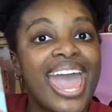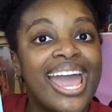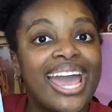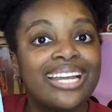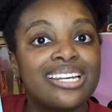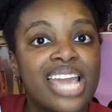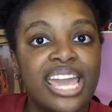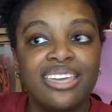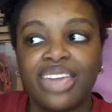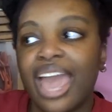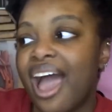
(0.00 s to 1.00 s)
And
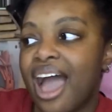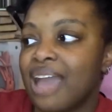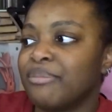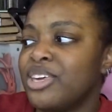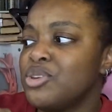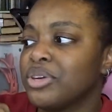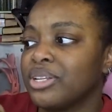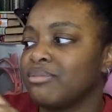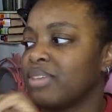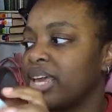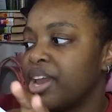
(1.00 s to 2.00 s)
yeah, I mean, you
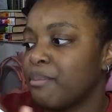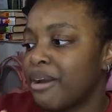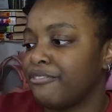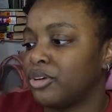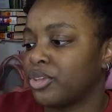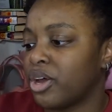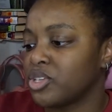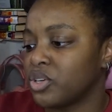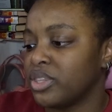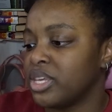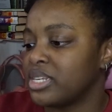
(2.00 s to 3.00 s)
can hear my full thoughts
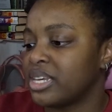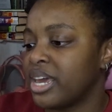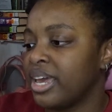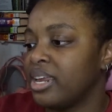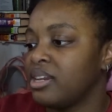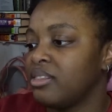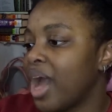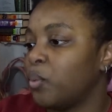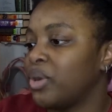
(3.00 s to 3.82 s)
on this in that